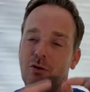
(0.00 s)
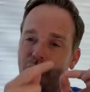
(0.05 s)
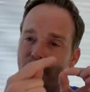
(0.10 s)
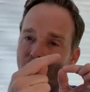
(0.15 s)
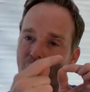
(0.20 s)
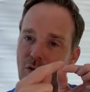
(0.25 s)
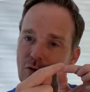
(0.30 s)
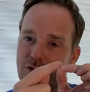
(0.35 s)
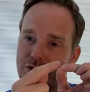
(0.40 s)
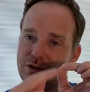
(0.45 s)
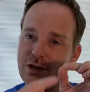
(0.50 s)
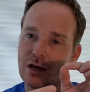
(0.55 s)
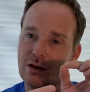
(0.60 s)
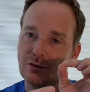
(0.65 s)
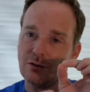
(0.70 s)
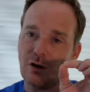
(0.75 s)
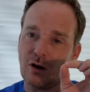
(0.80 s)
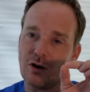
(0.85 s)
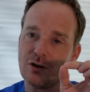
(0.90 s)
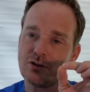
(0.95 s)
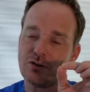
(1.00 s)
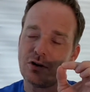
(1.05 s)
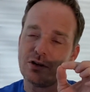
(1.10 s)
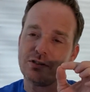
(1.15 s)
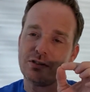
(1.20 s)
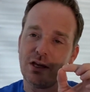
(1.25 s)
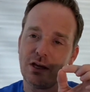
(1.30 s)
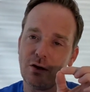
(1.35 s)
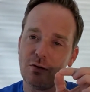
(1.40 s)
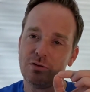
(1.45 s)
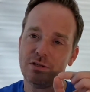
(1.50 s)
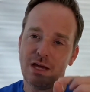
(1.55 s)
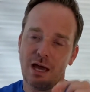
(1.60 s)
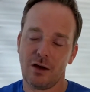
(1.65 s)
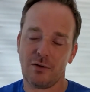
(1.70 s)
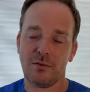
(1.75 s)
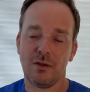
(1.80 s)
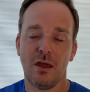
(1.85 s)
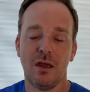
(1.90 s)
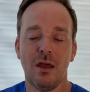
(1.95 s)
The holes get larger as they go
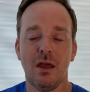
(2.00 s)
down.